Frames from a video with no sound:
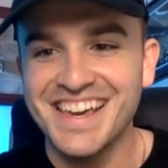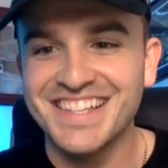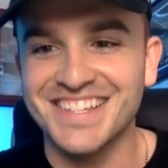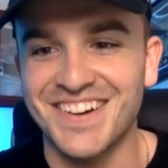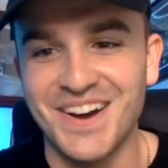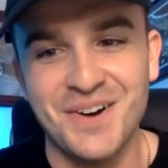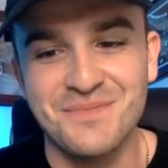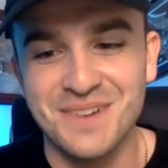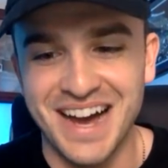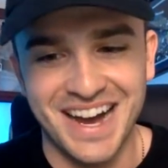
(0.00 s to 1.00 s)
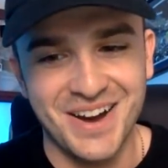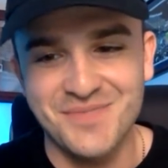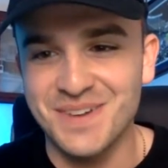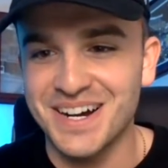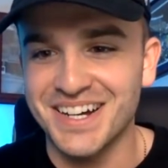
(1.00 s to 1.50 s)
So I
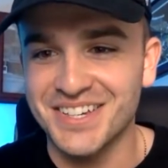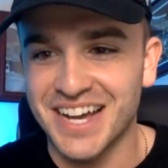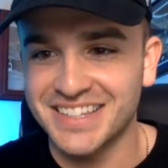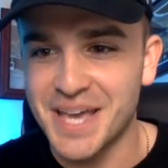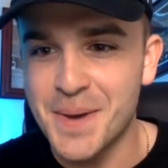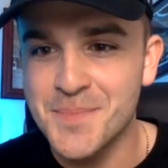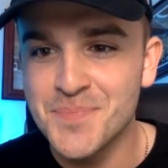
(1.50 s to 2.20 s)
hope you got that.